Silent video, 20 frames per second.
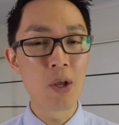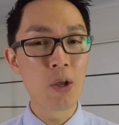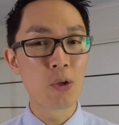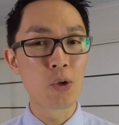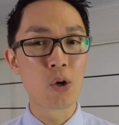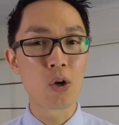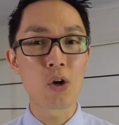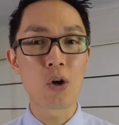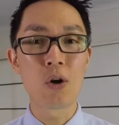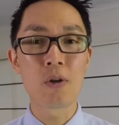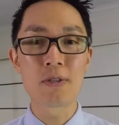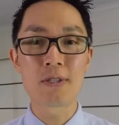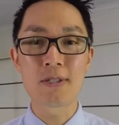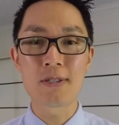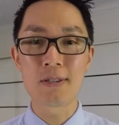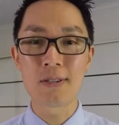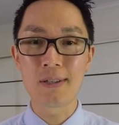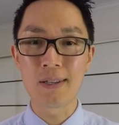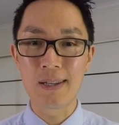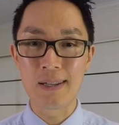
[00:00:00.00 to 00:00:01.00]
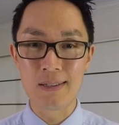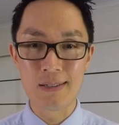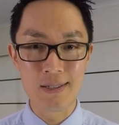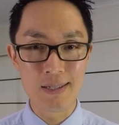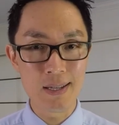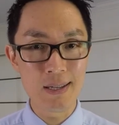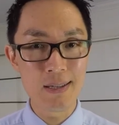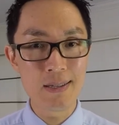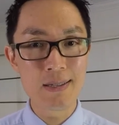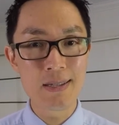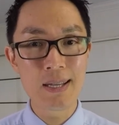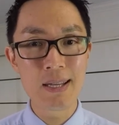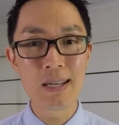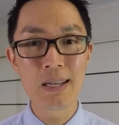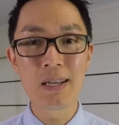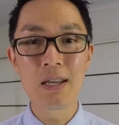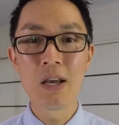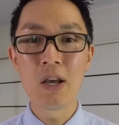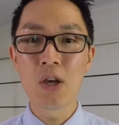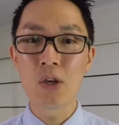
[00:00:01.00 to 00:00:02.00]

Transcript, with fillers: You're constantly dizzy,